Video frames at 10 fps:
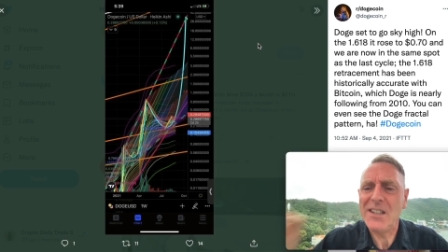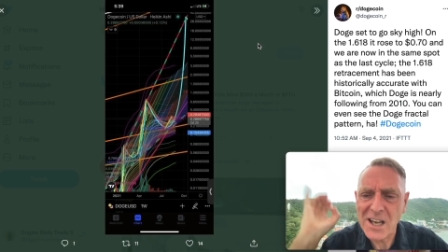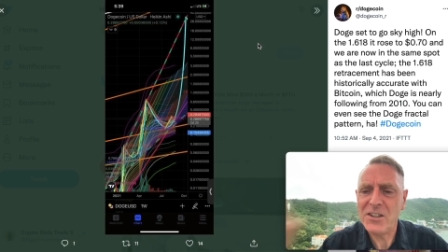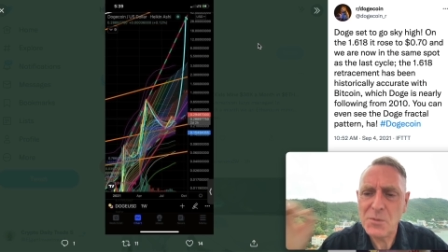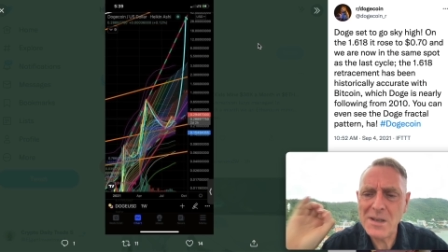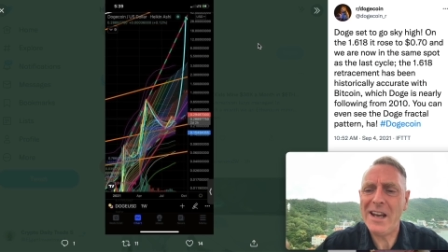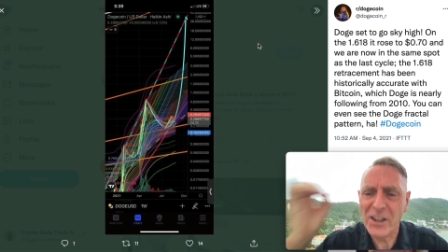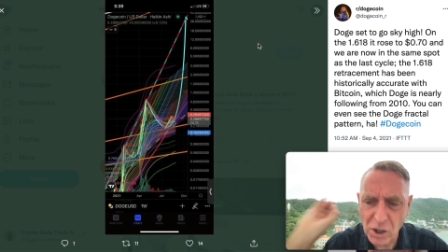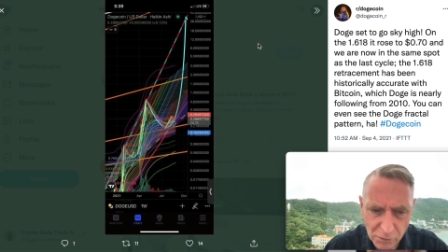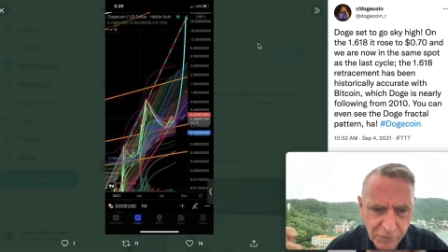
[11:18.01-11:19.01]
and
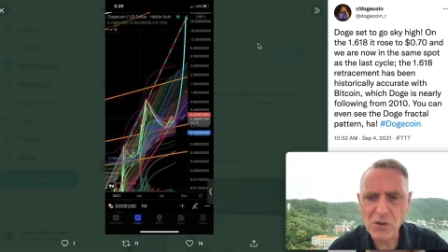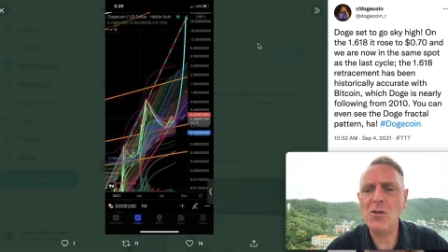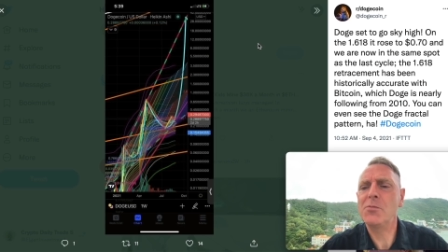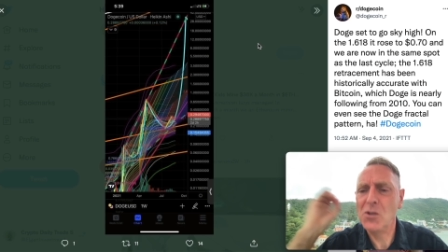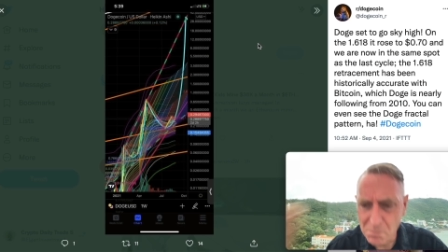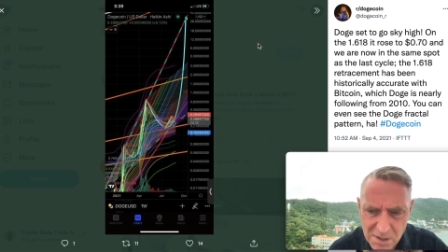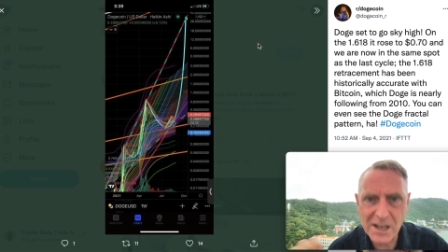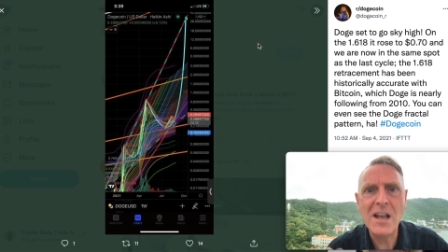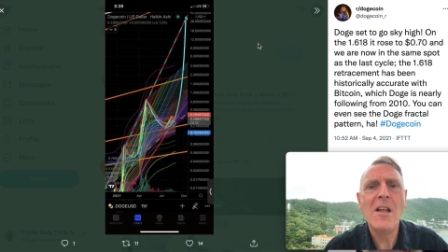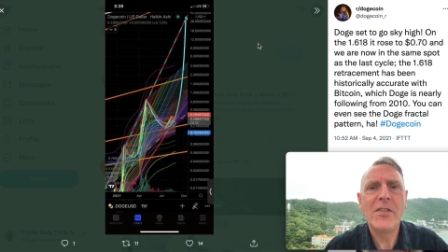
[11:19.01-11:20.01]
confirms to
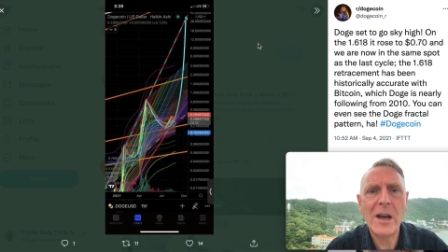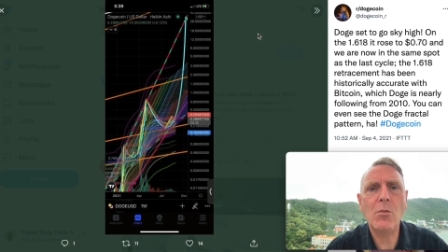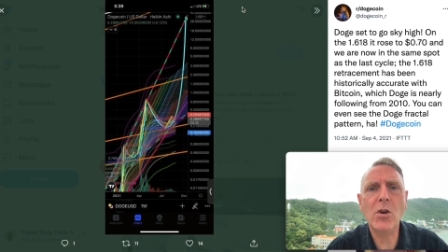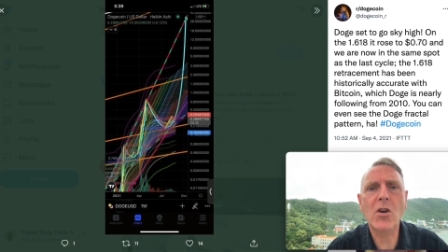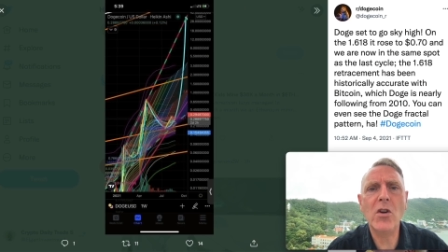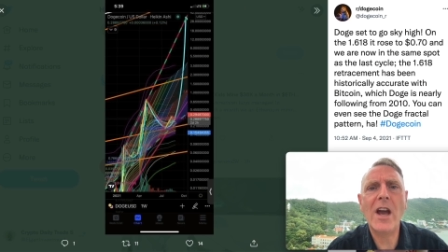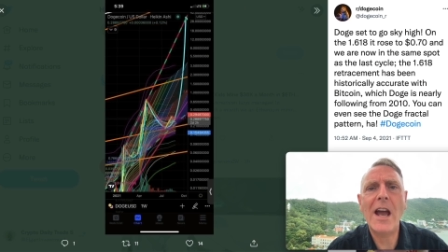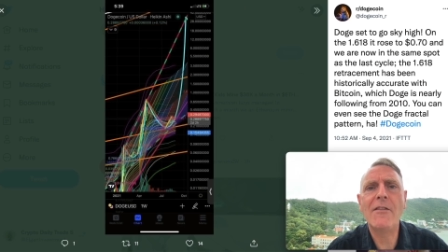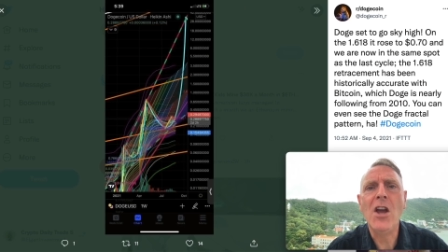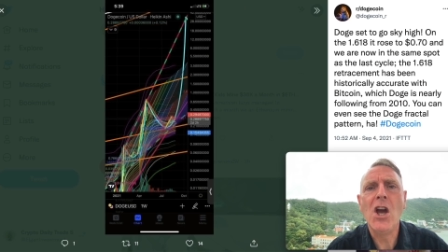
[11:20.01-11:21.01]
me that we're going to
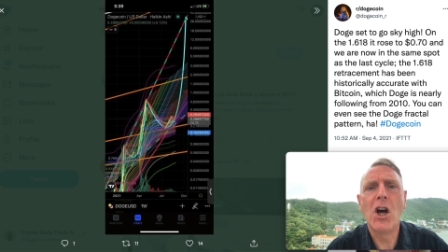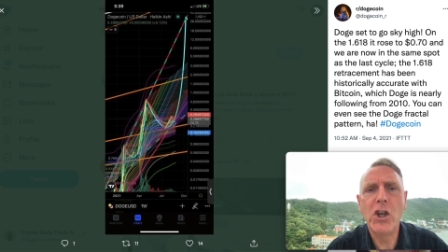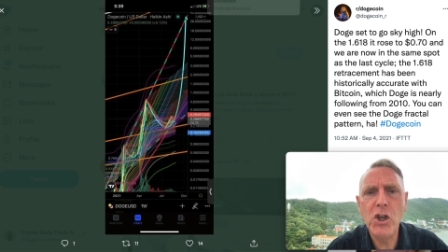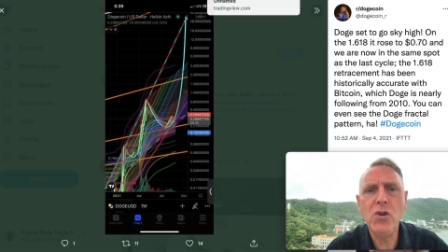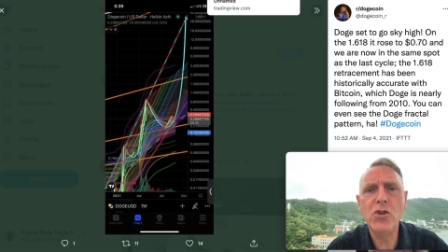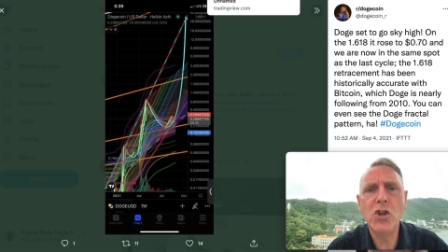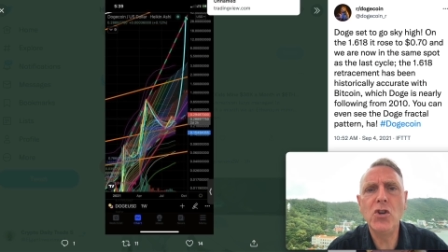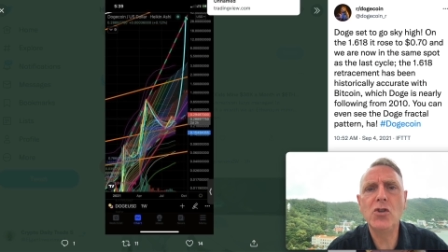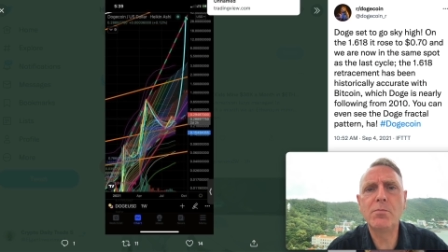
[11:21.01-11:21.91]
have a huge